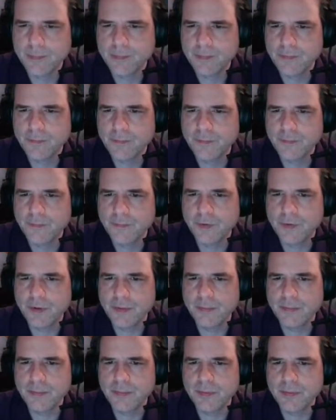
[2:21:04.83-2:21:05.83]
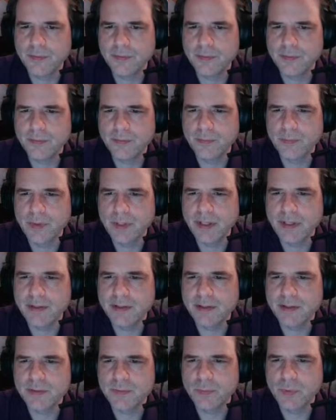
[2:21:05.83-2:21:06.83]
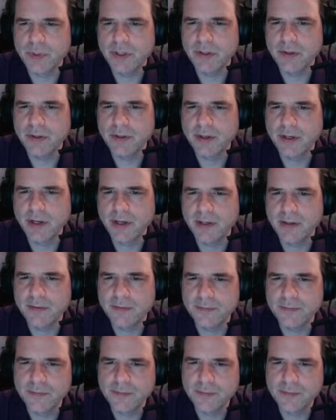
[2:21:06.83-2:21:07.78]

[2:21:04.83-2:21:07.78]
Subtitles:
From, we get this weird kind of